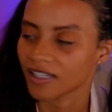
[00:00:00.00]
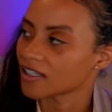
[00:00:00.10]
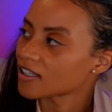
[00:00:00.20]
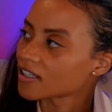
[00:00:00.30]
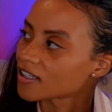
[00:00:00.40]

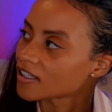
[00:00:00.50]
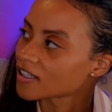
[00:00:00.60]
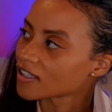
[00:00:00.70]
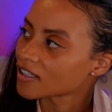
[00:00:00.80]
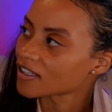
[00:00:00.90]

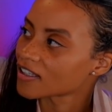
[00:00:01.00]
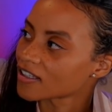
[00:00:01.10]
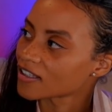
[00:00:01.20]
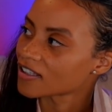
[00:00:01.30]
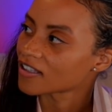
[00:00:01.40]

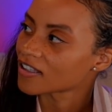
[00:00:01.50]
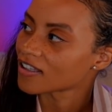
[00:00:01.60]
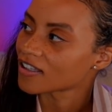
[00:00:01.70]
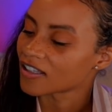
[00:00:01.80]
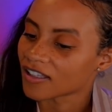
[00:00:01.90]

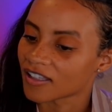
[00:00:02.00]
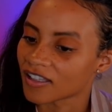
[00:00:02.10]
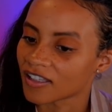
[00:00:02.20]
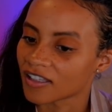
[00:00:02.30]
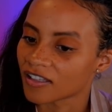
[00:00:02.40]

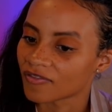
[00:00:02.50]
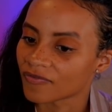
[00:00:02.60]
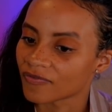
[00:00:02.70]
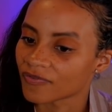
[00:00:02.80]
This person isn't speaking.